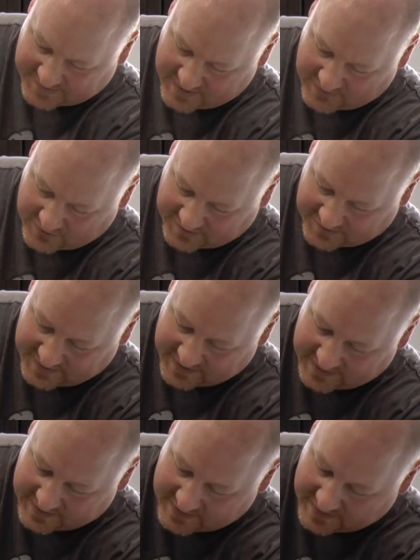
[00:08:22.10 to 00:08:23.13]
never
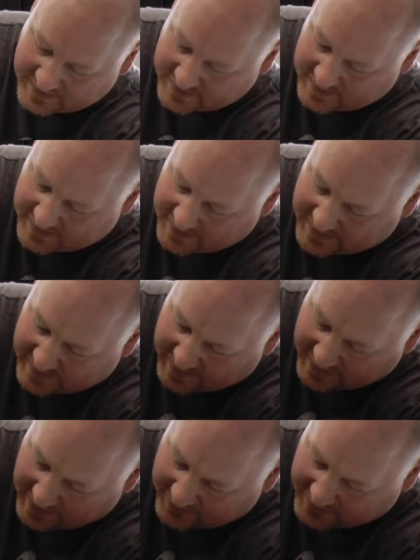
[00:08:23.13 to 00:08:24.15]
seen
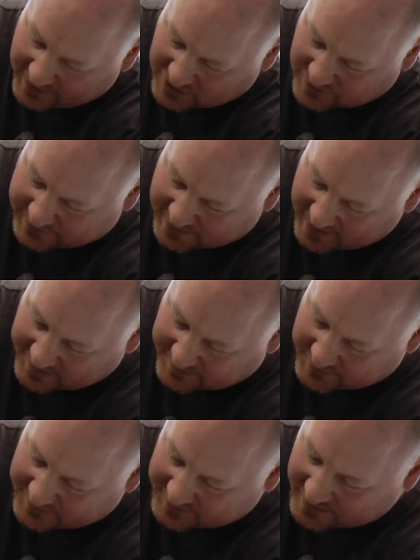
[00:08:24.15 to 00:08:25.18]
how the actual
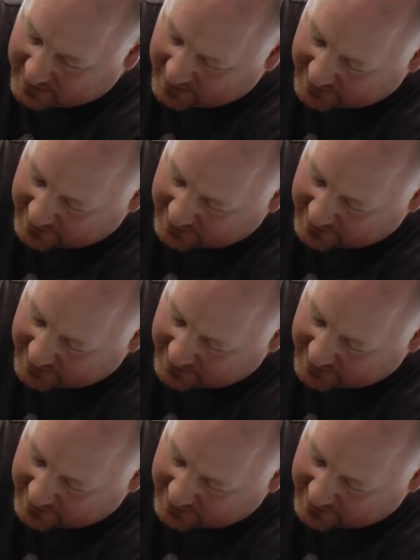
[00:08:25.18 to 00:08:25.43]
Tassimo, it's kind of